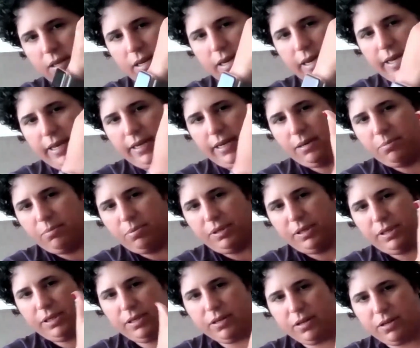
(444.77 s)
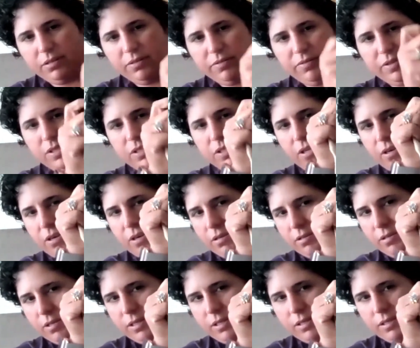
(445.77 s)
I had completed all of the
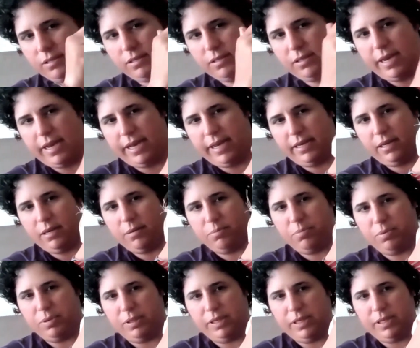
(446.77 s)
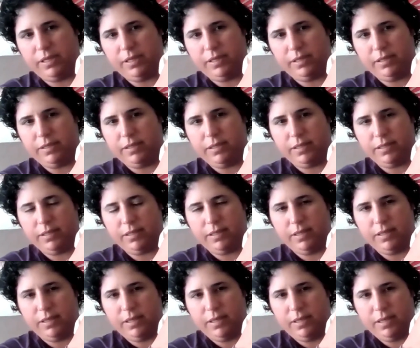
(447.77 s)
stars. I had completed,
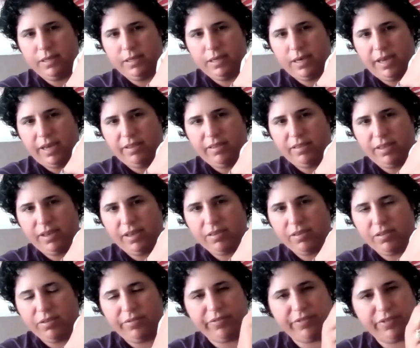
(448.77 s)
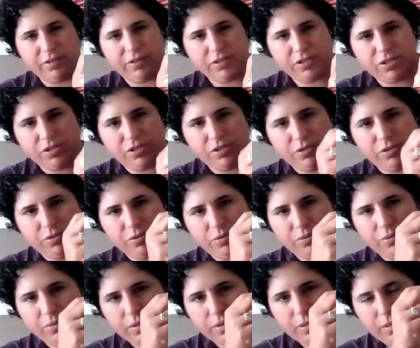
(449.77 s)
I think, the first
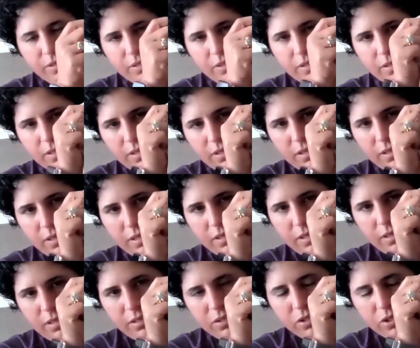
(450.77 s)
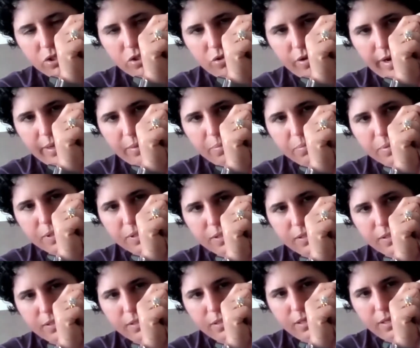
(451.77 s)
2
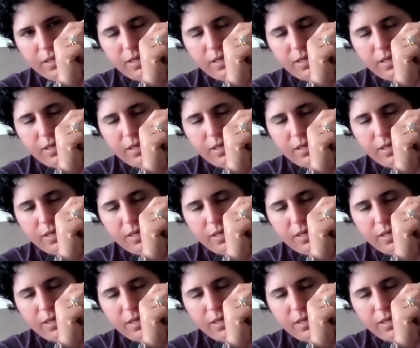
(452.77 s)
stripes.